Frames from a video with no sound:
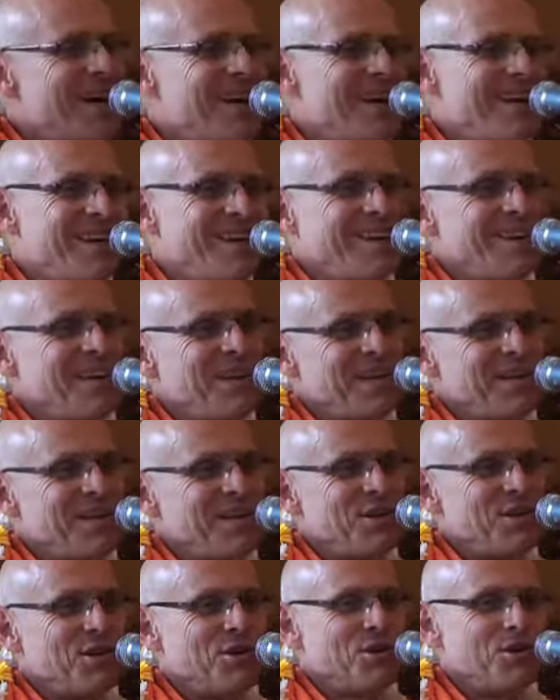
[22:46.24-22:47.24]
And
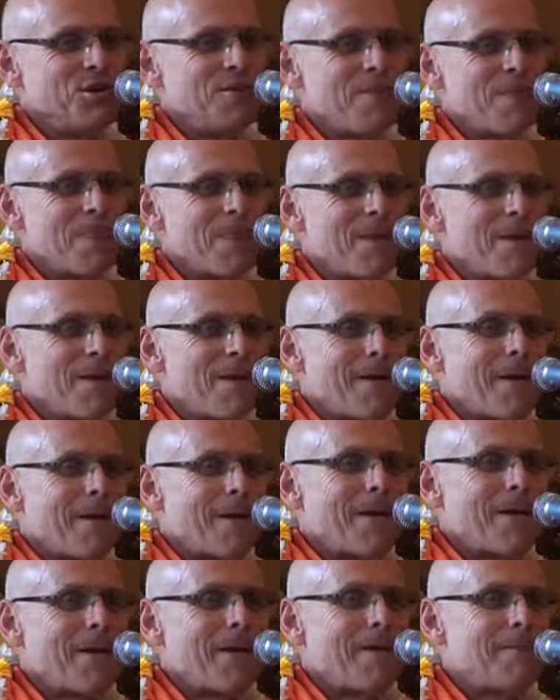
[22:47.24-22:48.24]
then, you know,
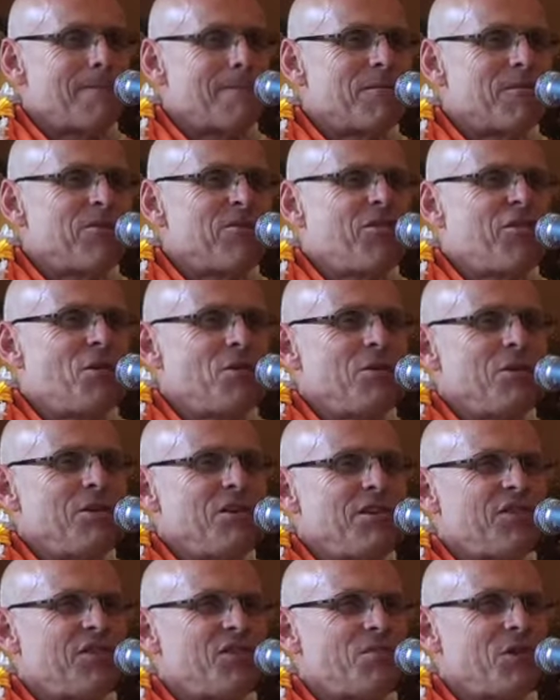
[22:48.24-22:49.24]
um, so in
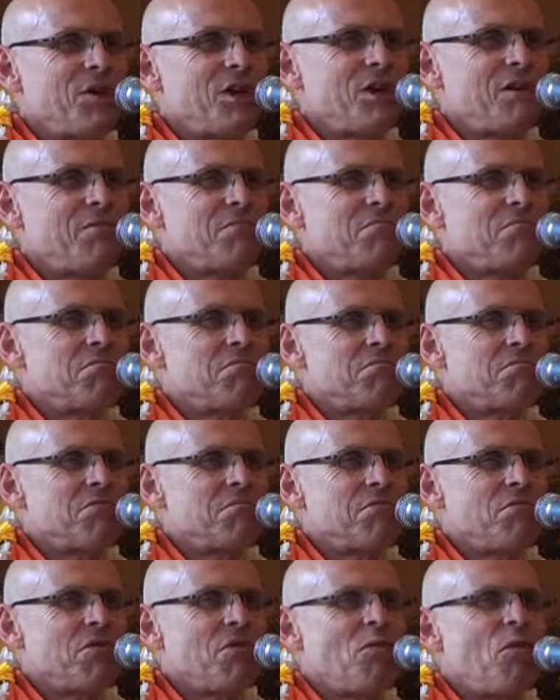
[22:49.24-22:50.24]
this way,
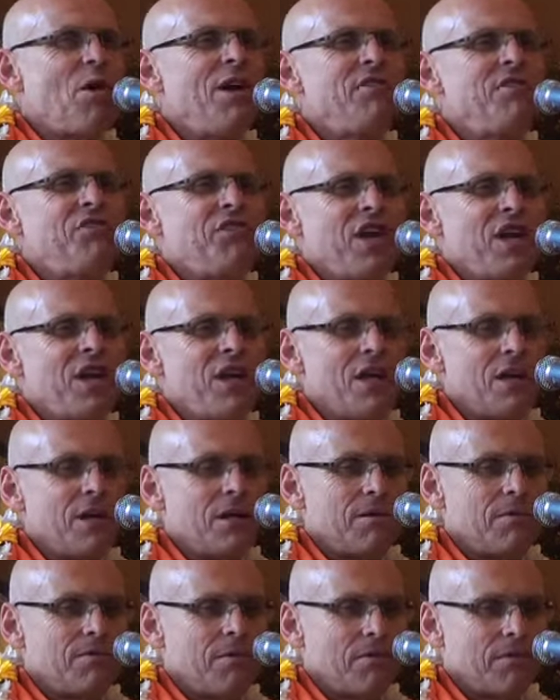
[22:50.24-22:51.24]
one
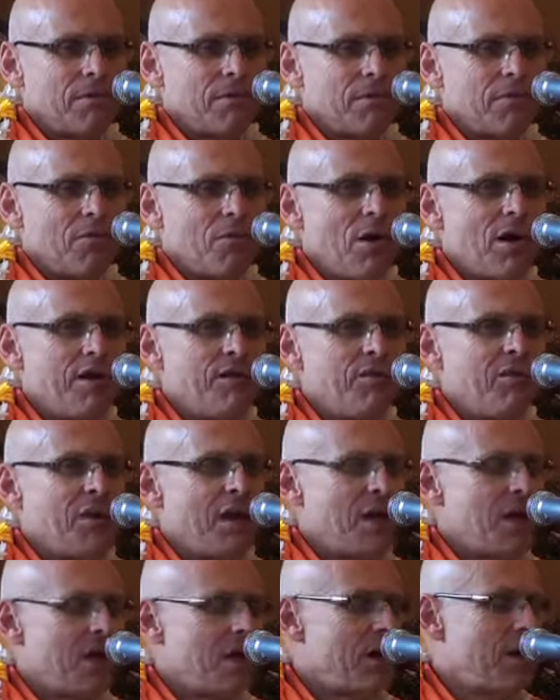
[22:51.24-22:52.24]
day one
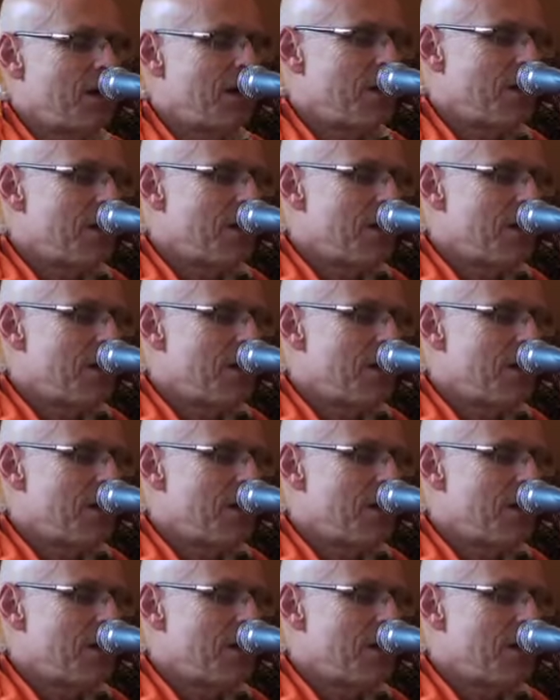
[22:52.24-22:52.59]
day,